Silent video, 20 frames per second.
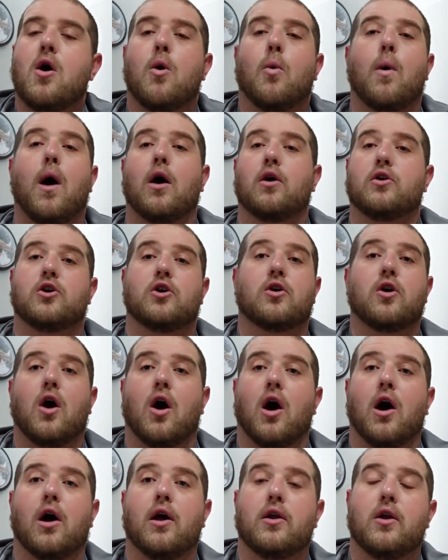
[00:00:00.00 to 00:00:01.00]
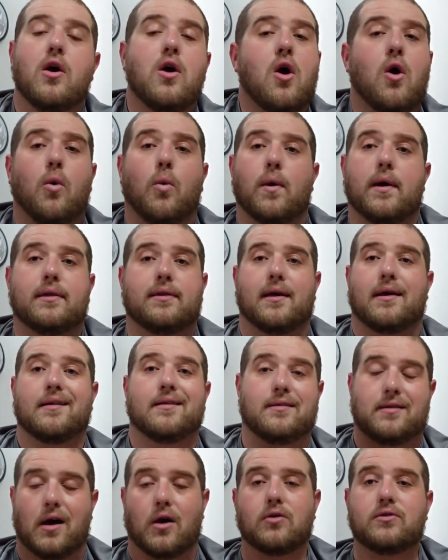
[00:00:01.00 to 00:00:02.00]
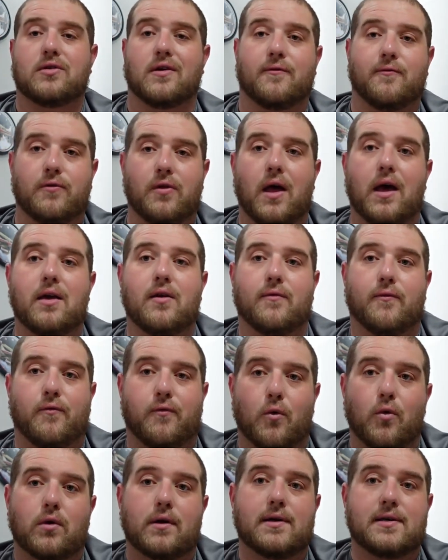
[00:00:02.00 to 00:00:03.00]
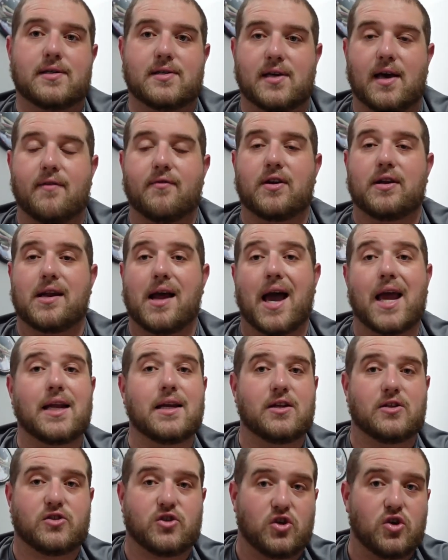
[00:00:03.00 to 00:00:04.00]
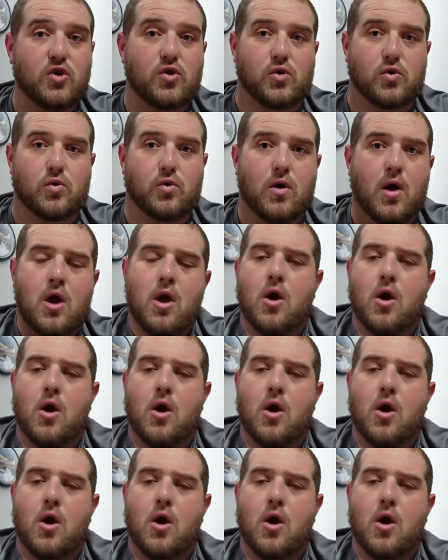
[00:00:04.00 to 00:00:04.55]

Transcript: while you're on with Delta Flight 4792